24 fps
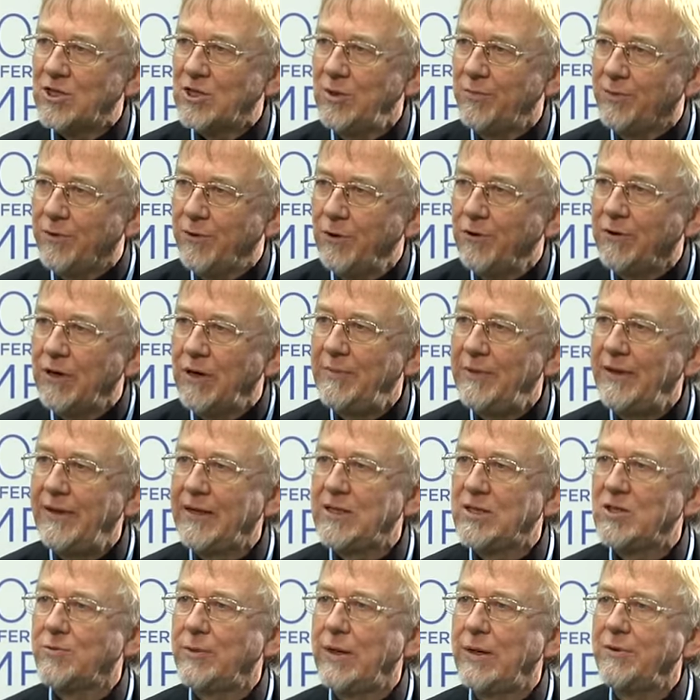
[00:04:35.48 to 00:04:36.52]
program, and
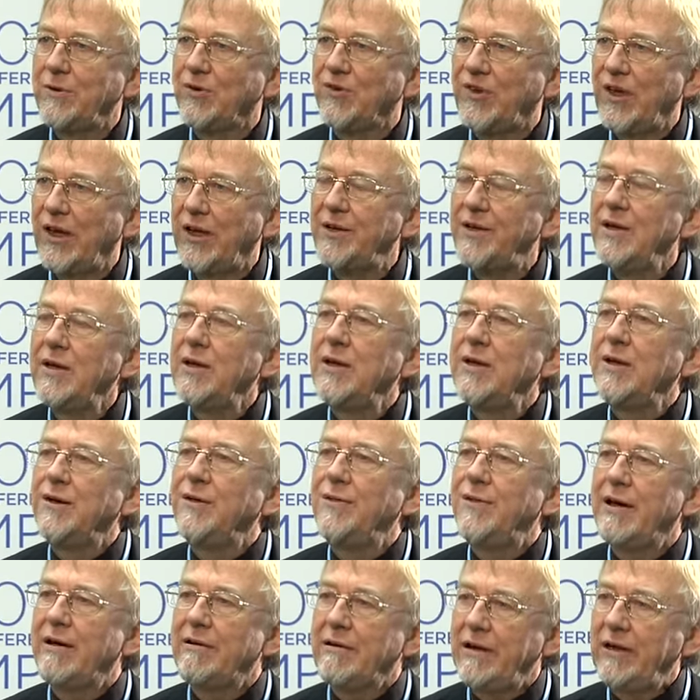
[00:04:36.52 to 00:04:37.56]
that's why we said
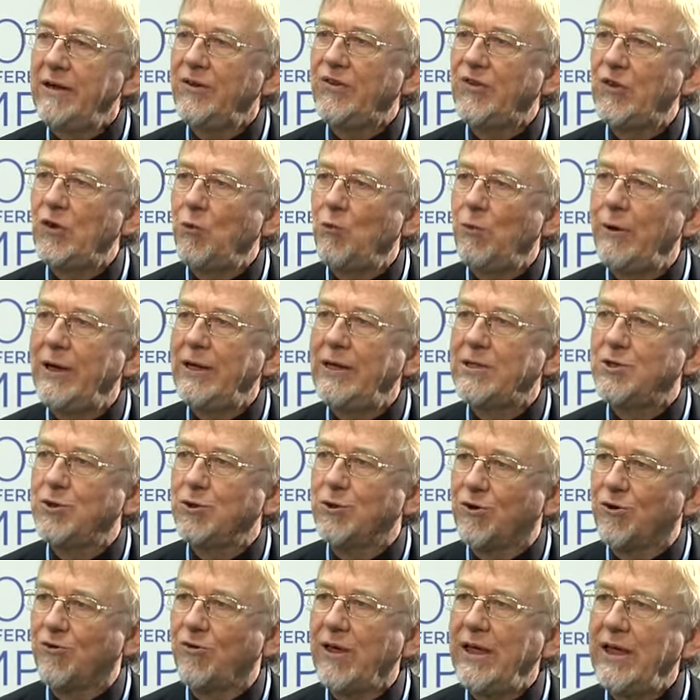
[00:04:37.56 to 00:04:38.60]
there is a way to
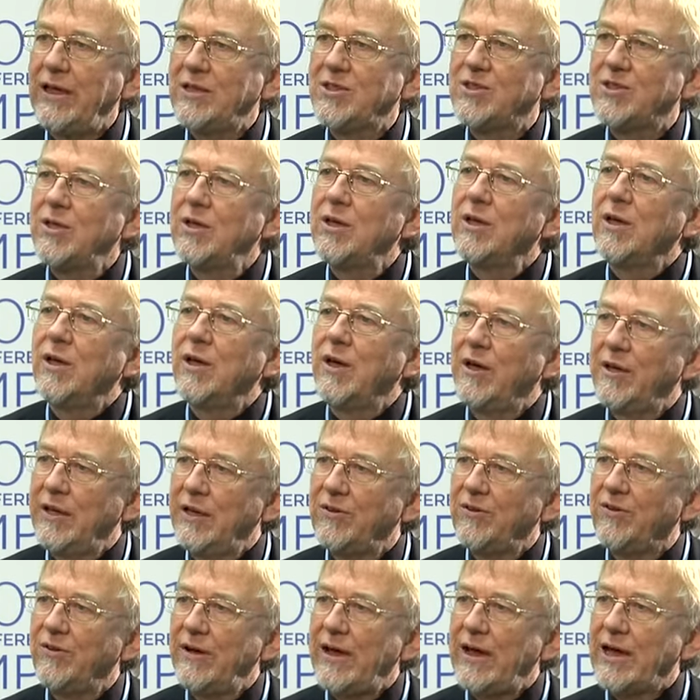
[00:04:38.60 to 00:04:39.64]
create an
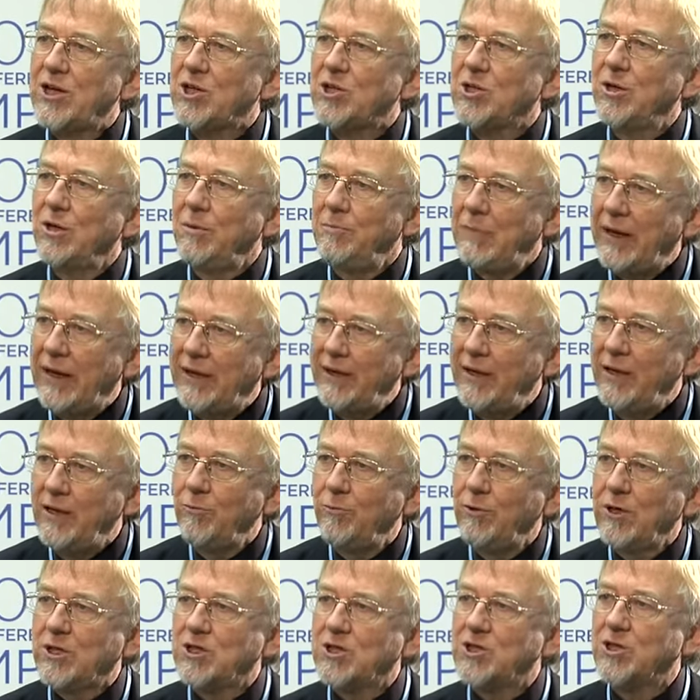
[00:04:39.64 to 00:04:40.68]
international money,
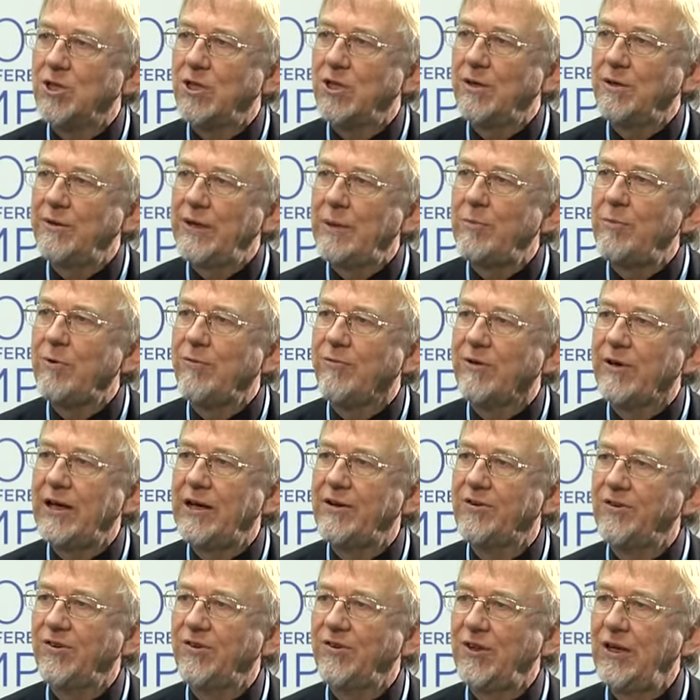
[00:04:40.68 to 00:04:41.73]
which a number of
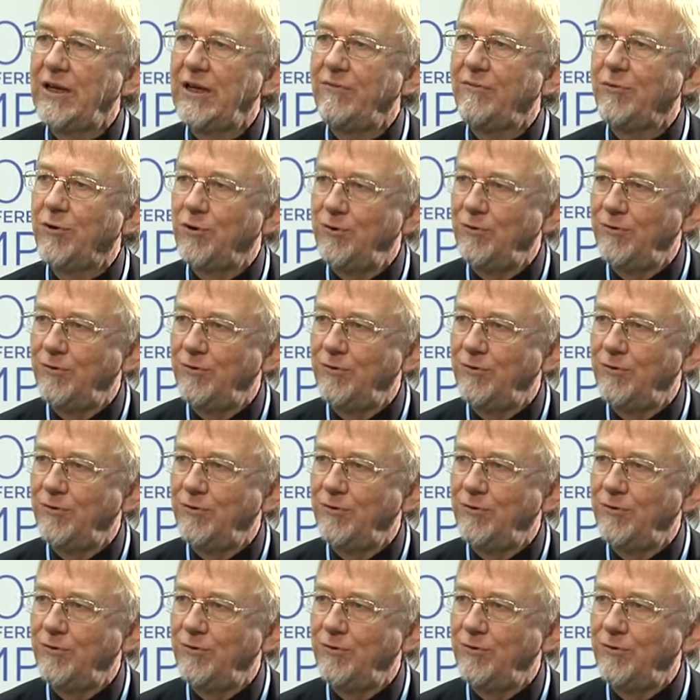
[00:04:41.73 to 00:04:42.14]
countries then have,